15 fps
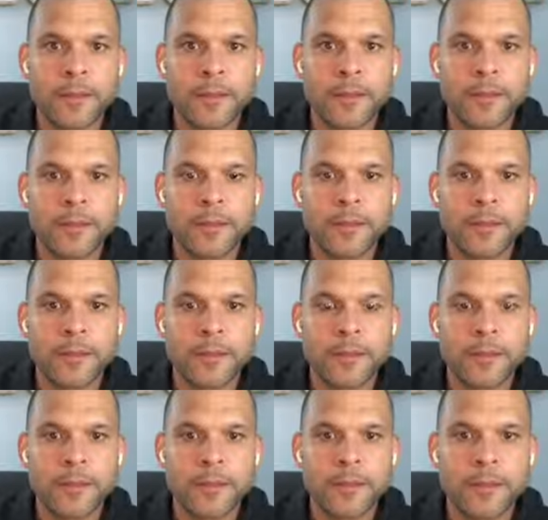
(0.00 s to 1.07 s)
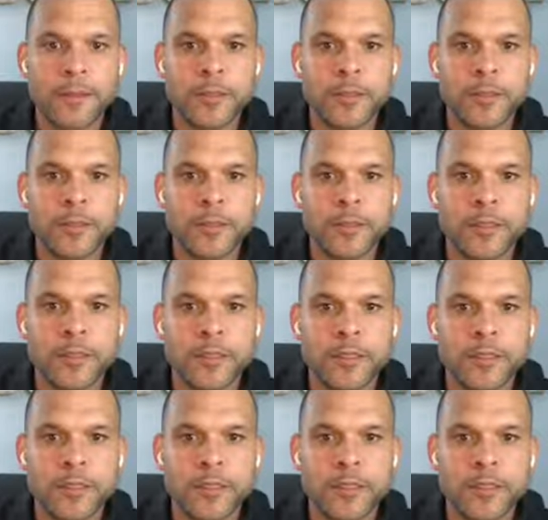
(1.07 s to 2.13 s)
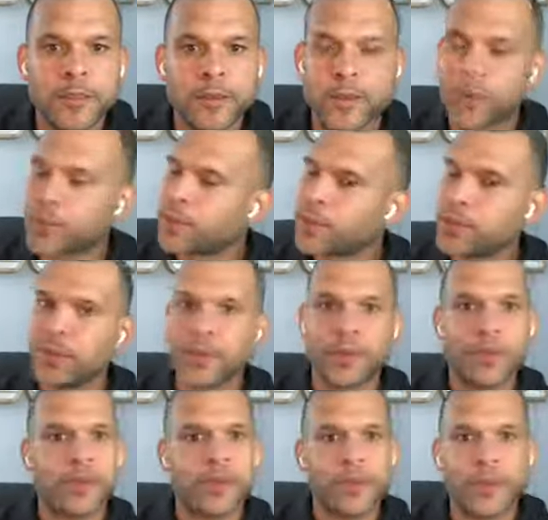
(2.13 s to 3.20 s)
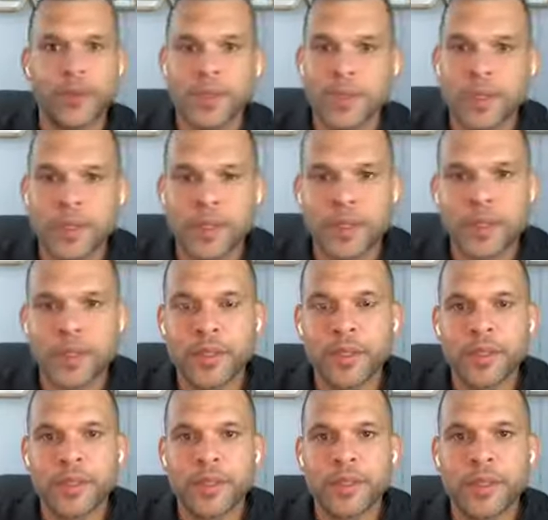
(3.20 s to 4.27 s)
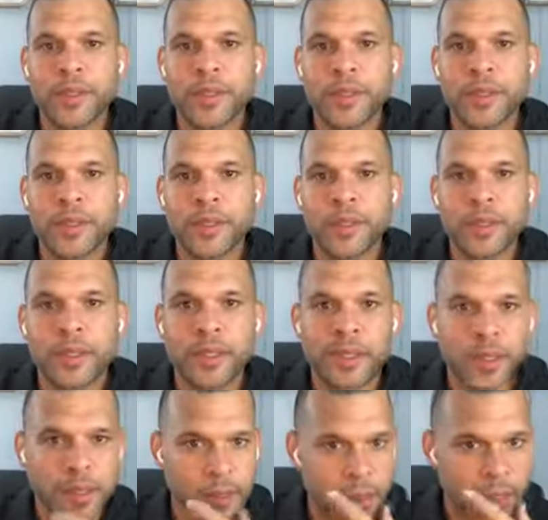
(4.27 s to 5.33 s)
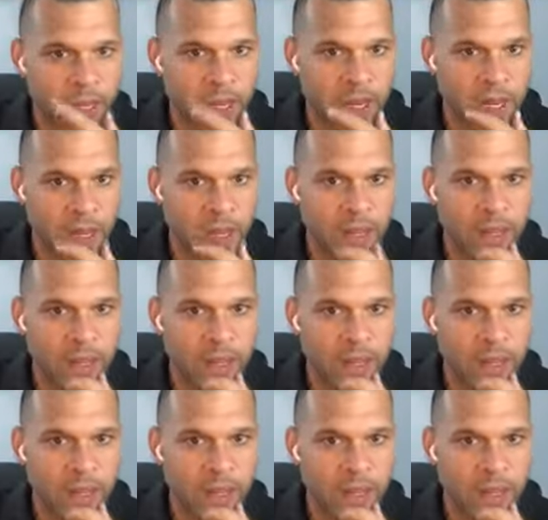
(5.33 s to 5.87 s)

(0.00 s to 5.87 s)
(not speaking)